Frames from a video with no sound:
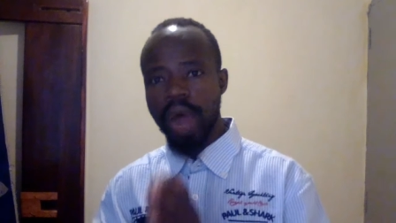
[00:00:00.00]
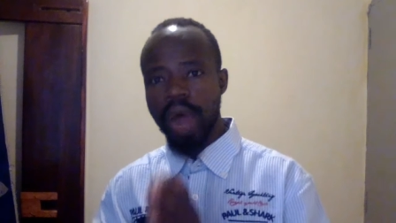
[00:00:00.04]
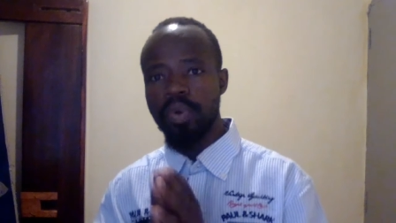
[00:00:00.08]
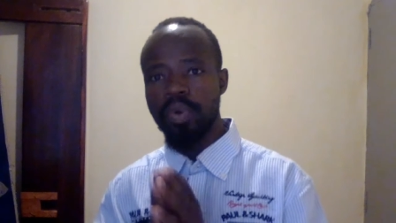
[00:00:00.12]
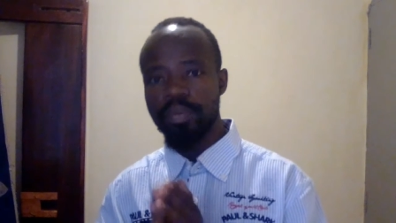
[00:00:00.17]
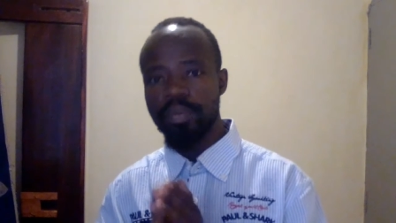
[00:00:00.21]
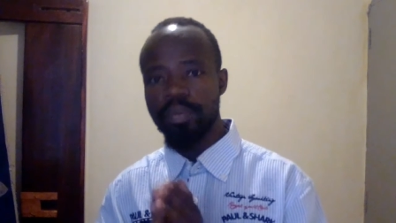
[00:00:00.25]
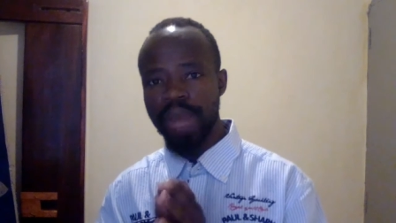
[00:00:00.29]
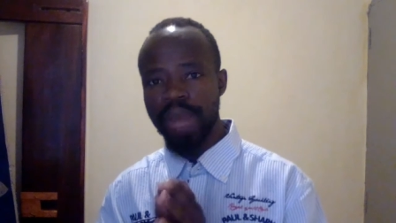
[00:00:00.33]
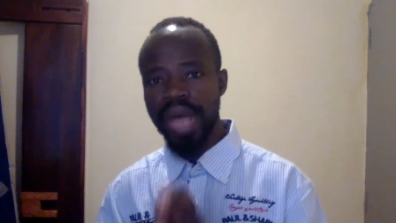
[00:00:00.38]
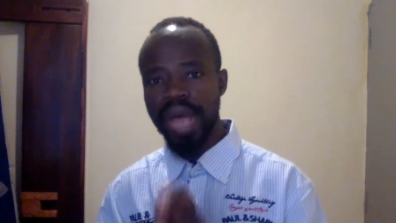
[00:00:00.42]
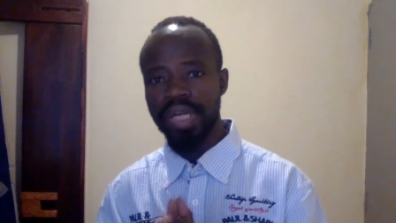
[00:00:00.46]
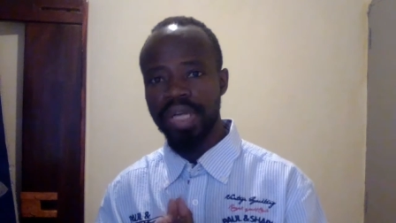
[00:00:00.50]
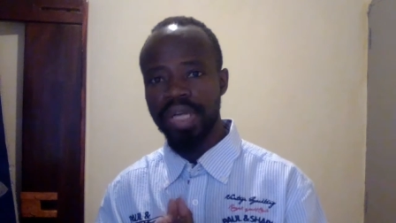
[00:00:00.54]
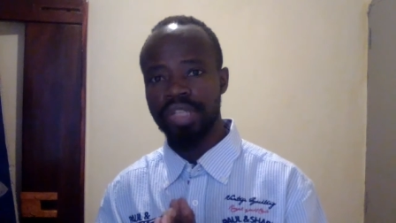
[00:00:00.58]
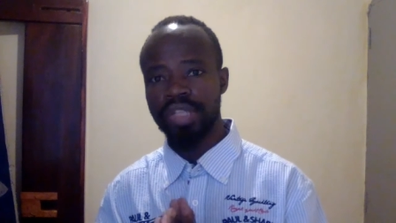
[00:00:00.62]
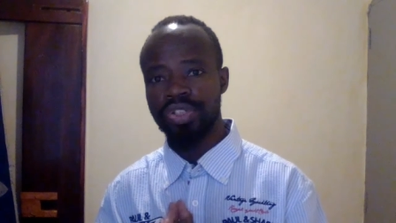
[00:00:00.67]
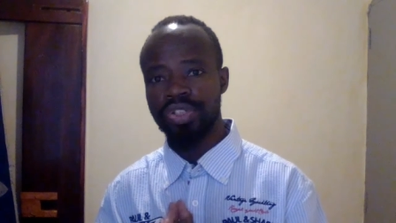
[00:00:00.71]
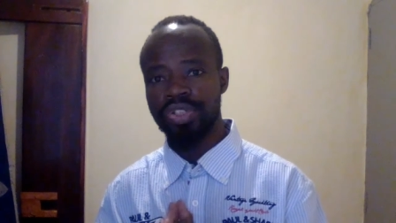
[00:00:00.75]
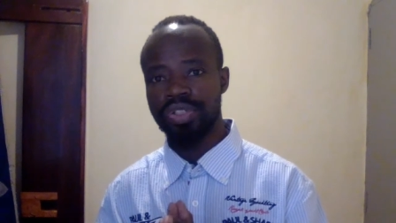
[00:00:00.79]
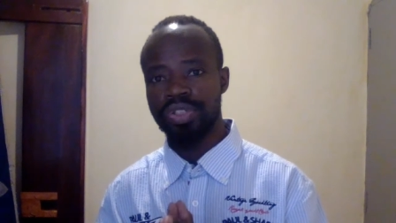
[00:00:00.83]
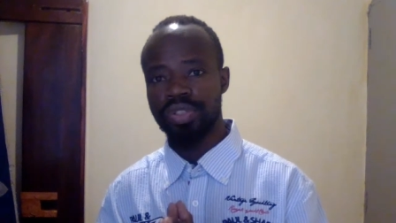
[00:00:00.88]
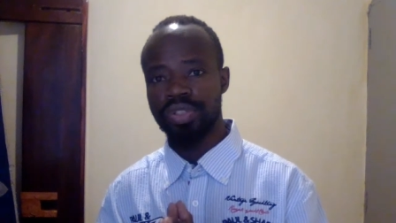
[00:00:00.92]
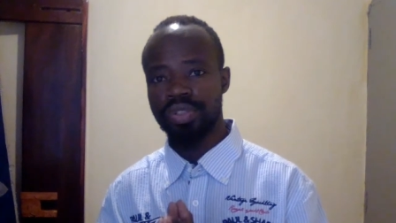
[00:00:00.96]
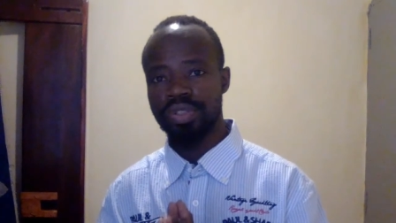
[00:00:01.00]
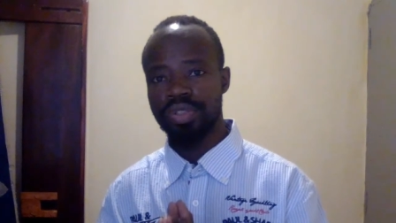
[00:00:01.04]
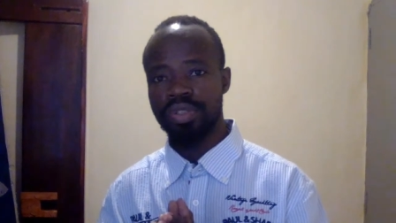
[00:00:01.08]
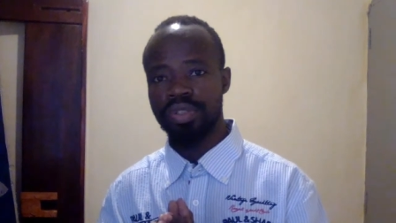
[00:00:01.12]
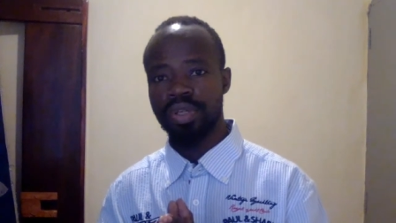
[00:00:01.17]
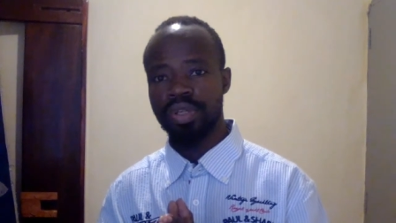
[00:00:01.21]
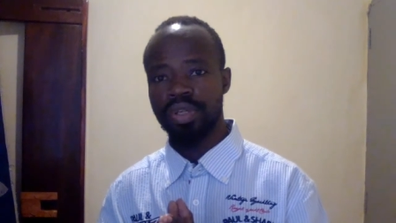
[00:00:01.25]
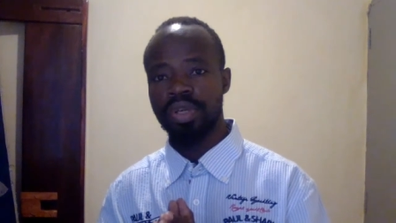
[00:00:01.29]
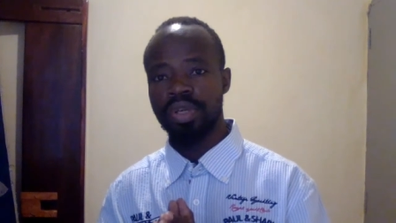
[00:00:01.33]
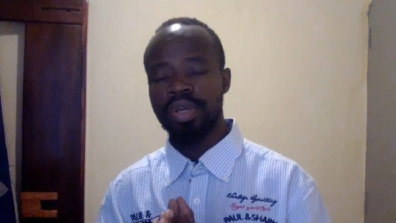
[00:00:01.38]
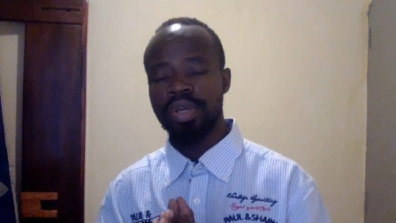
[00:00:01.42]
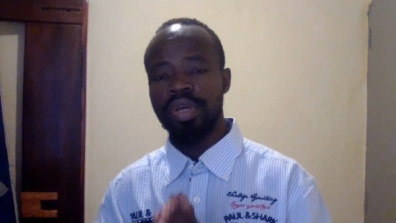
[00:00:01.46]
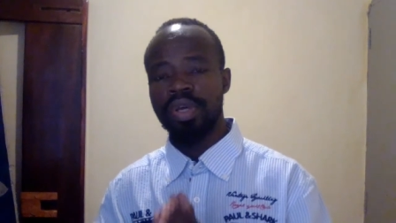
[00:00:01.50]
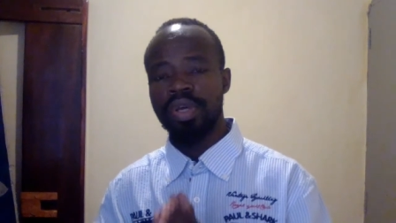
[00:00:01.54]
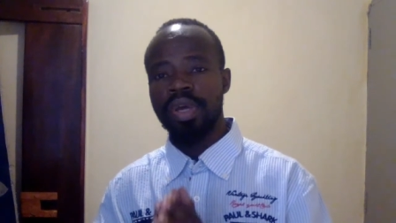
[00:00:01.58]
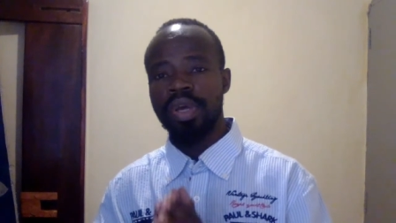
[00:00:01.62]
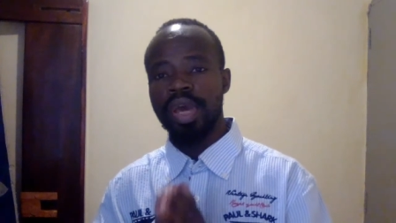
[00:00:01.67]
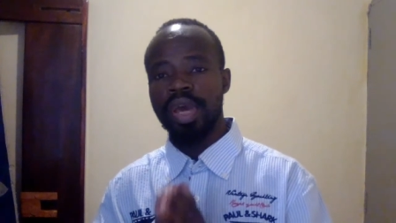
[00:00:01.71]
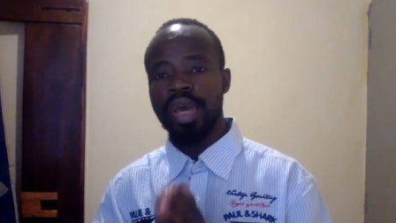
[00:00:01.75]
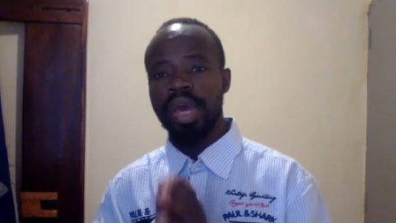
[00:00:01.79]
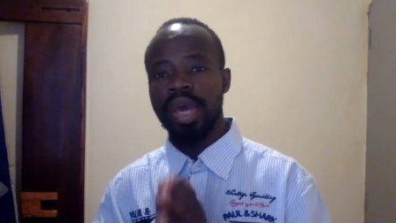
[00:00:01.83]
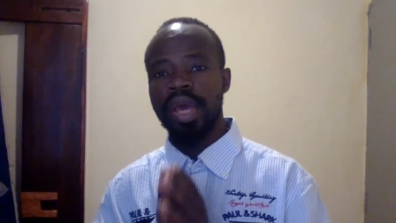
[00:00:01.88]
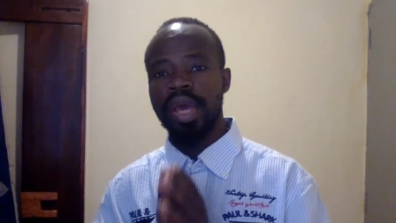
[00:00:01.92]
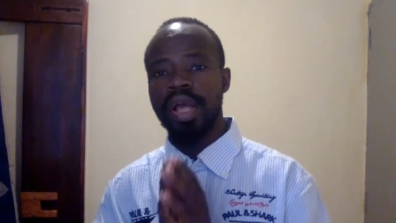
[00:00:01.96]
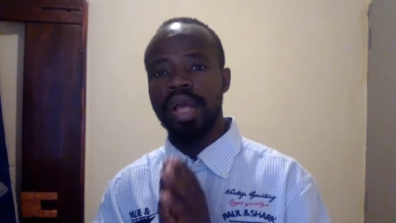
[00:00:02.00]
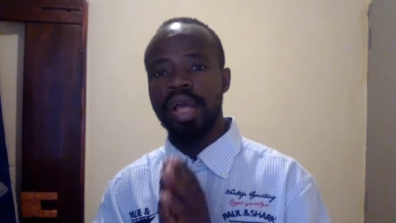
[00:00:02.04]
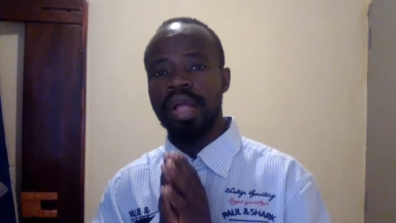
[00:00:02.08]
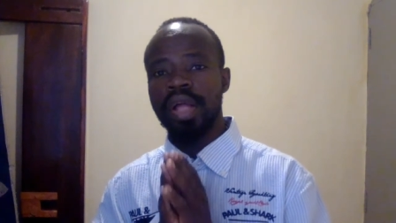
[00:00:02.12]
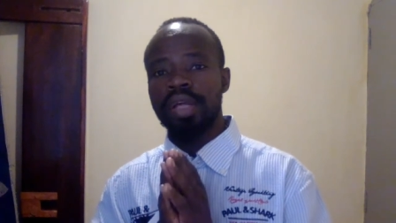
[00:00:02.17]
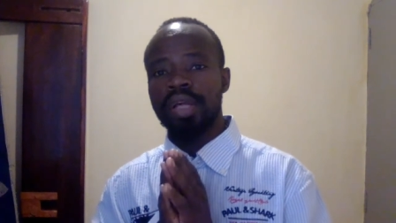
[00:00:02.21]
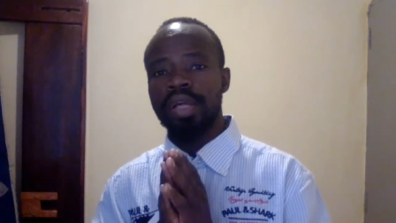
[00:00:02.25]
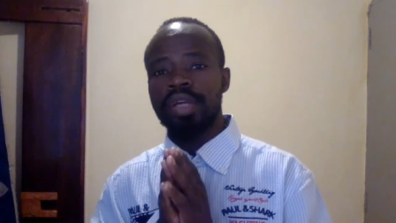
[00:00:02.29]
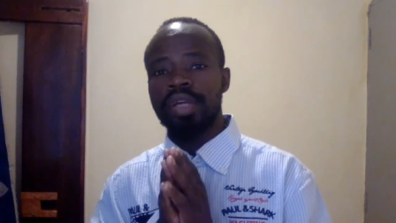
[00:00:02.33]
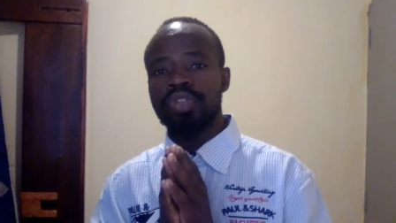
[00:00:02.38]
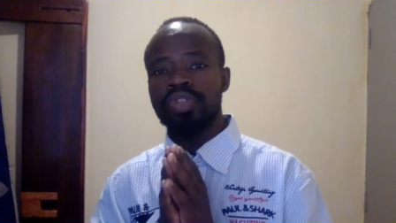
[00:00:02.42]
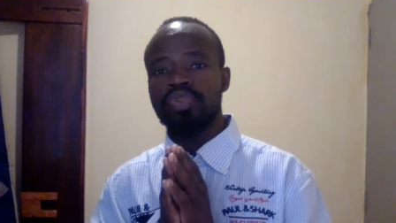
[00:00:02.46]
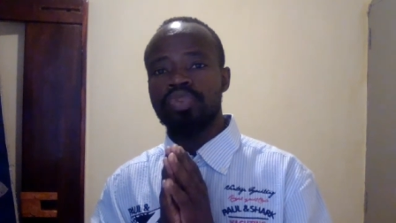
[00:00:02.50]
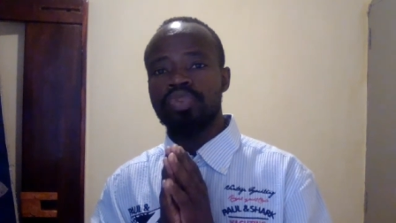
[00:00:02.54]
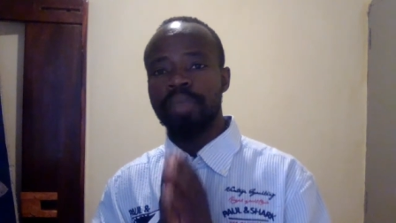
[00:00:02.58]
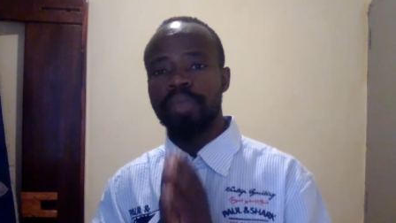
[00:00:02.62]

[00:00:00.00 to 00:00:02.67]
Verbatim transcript: our marriage and